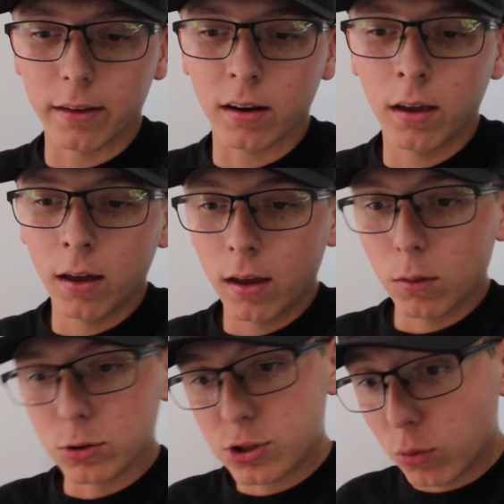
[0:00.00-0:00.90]
and
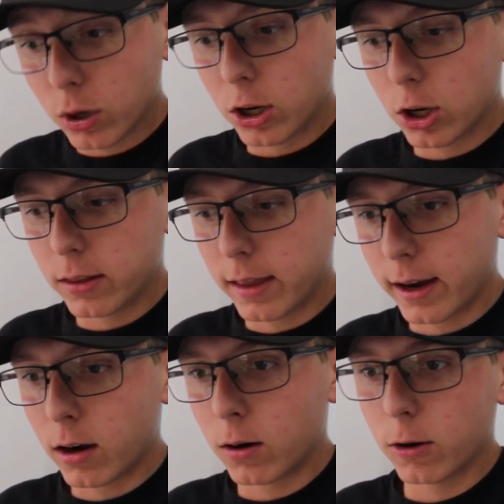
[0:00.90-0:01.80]
was doing good
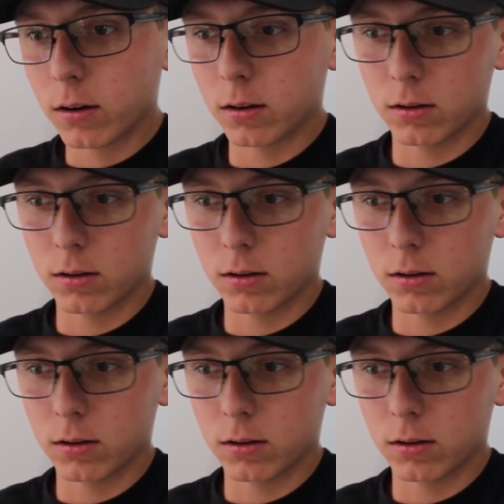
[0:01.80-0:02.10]
there.